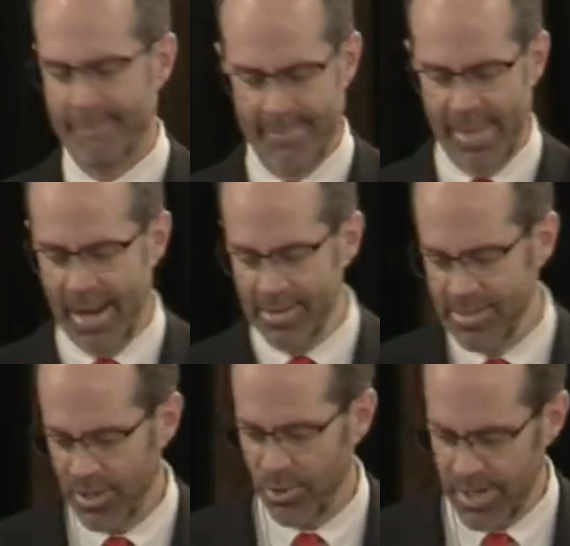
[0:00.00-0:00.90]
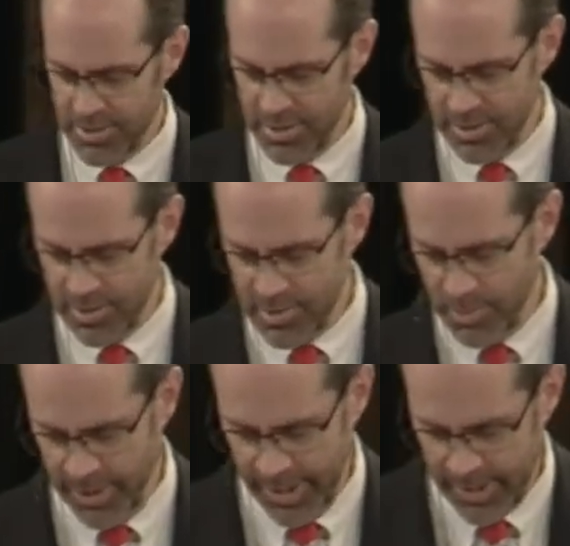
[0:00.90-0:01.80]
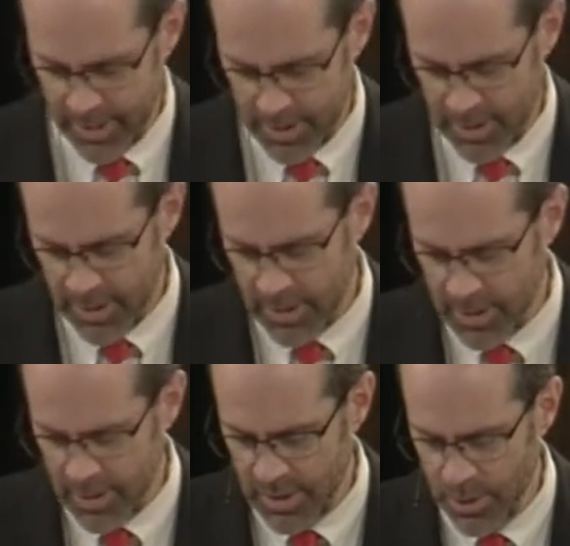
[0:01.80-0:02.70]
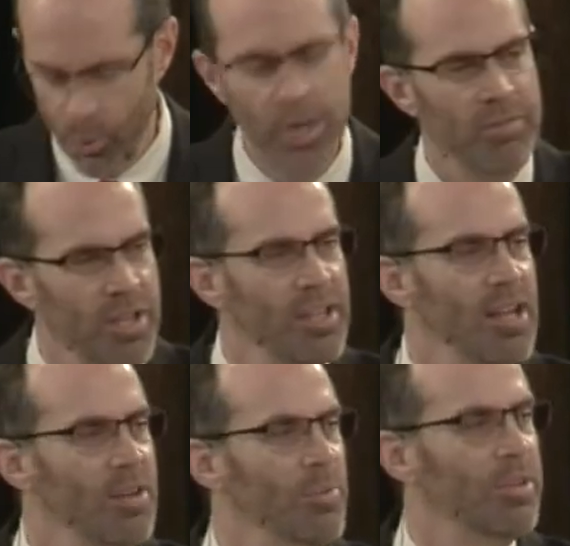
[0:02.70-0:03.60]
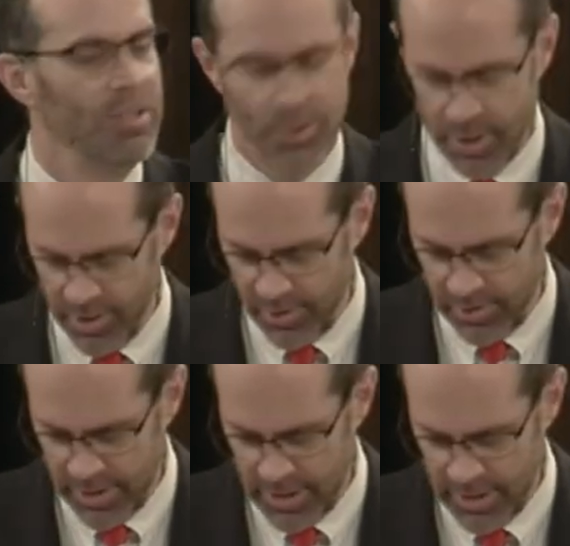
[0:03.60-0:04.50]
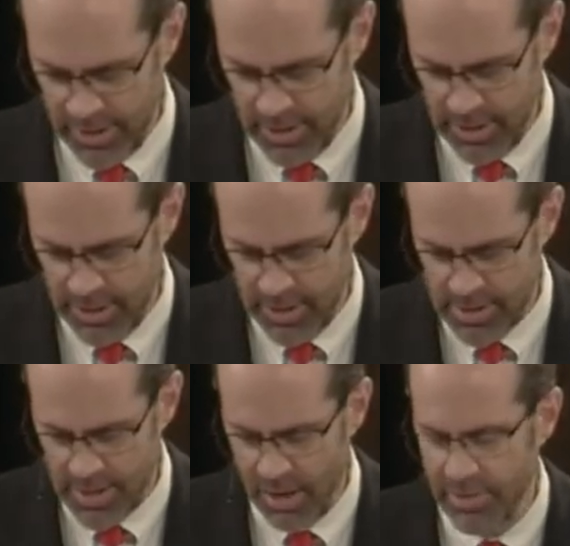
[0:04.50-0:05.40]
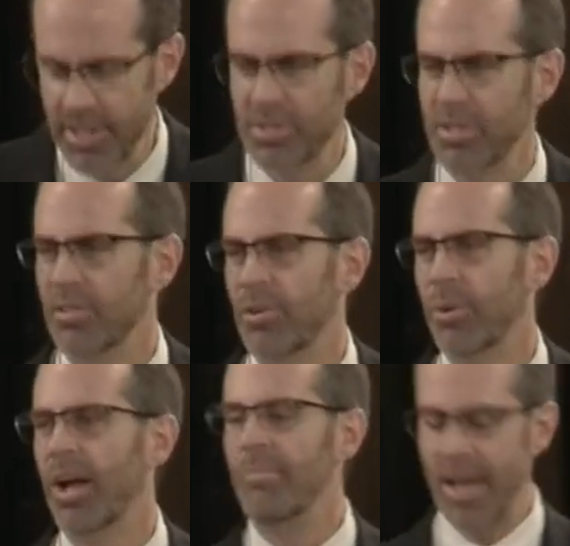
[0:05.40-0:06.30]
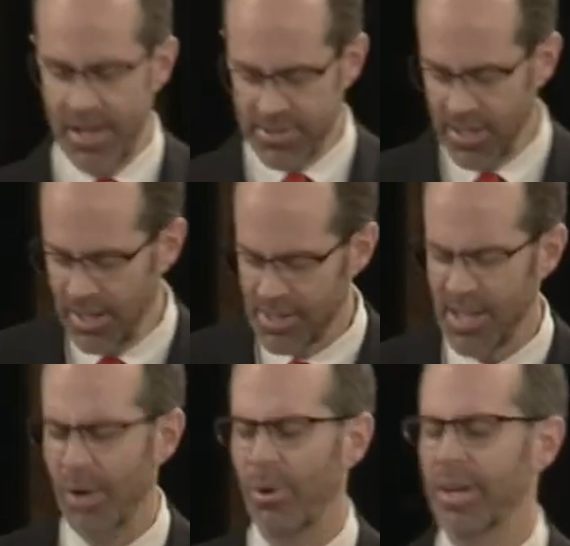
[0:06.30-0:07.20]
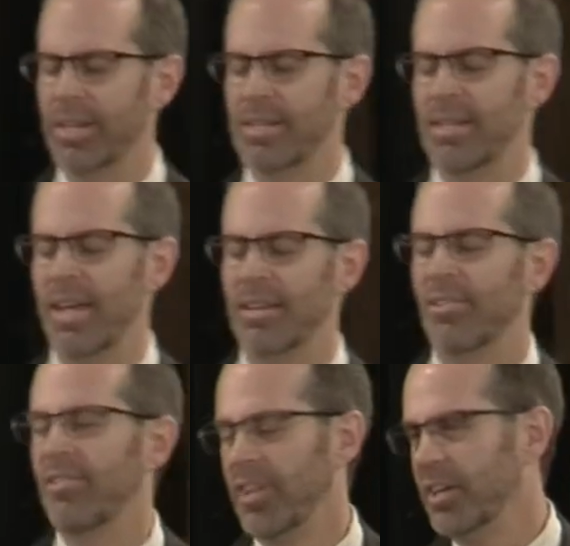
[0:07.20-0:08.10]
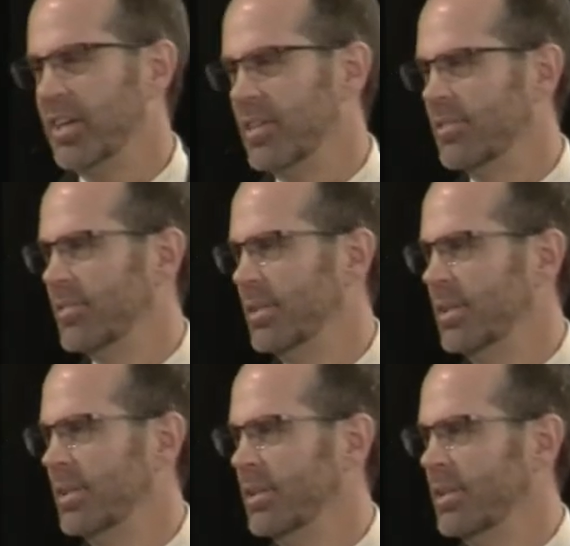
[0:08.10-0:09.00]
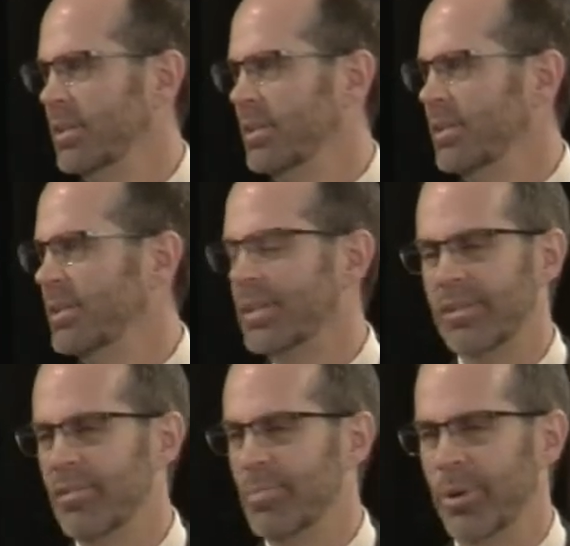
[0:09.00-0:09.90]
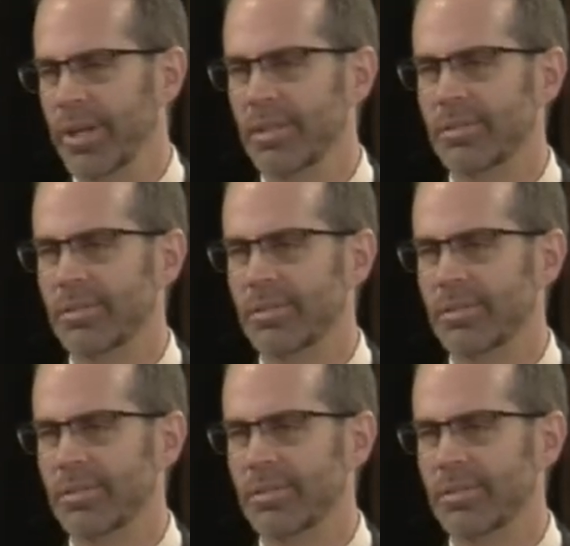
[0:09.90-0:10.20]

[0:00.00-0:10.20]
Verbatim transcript: That is the question this morning. What have you done with the Lord's salvation? So, what I'm asking is, I want you to take a serious look this morning.